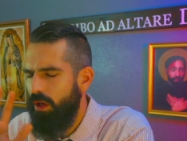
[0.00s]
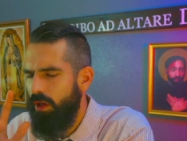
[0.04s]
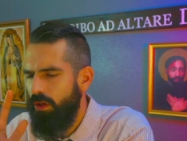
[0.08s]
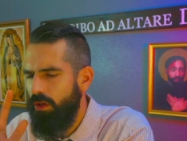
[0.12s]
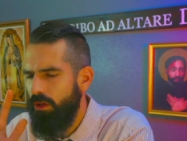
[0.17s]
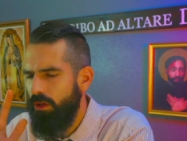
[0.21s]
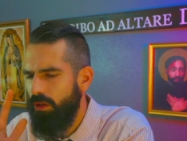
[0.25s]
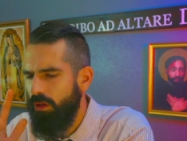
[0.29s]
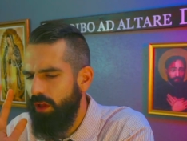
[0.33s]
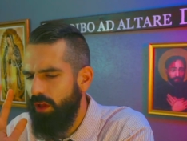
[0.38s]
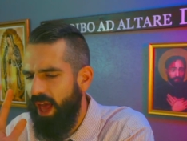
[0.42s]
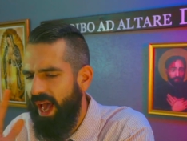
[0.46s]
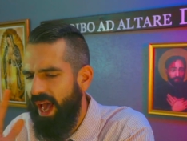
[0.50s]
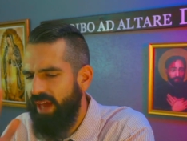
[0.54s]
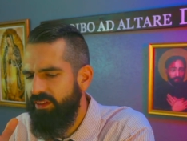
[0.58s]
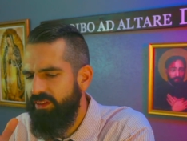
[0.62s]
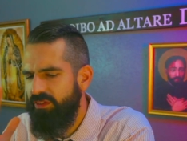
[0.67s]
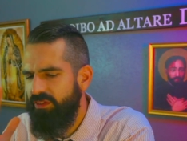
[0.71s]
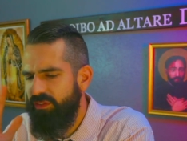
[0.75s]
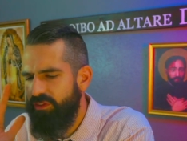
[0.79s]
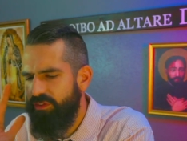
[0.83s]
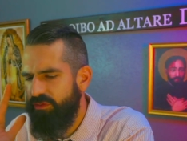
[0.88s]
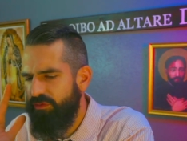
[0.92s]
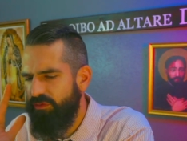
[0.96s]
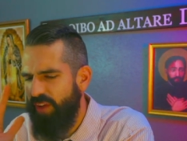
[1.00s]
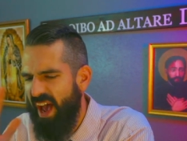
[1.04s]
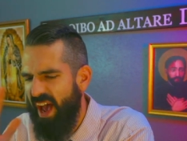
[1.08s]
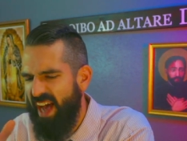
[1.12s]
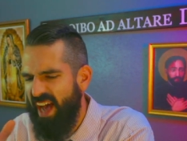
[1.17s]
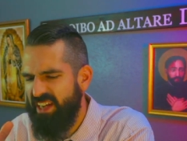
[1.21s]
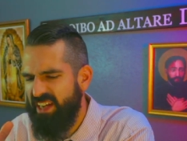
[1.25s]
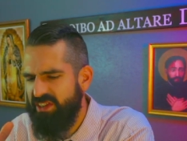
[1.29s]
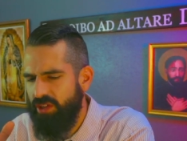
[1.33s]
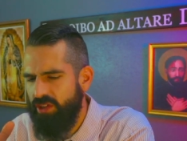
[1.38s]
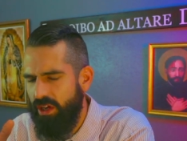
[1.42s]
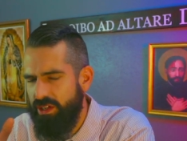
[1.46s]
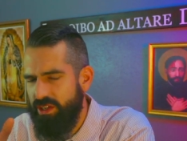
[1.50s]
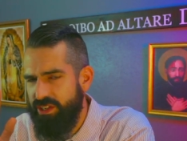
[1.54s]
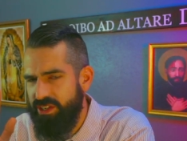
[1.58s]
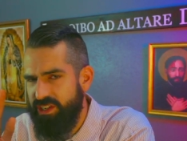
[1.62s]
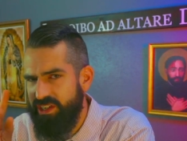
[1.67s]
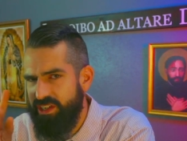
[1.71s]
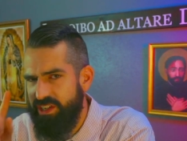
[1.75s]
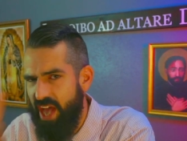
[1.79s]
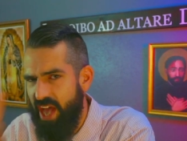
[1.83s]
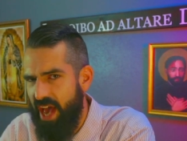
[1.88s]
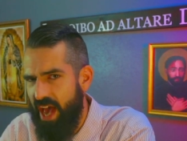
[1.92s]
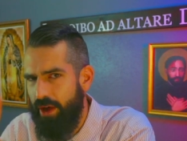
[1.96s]
Latins fast on
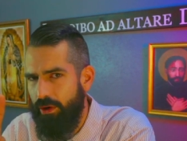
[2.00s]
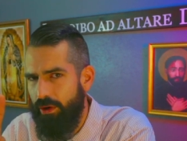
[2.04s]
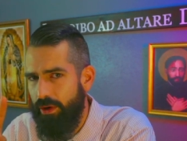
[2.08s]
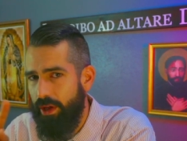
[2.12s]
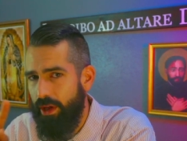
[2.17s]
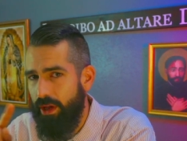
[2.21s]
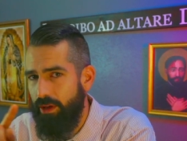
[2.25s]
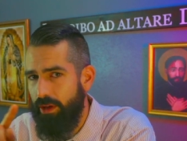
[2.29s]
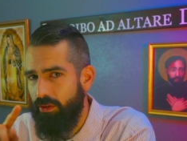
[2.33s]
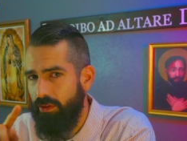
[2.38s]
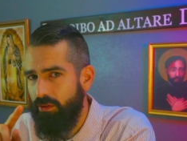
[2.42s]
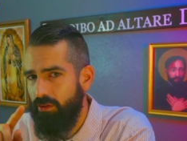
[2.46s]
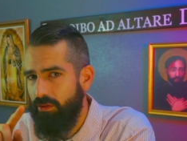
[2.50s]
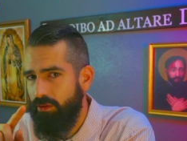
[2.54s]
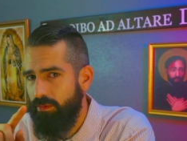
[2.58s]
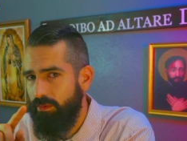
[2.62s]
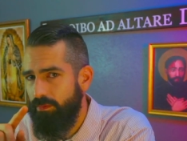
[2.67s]
Saturdays.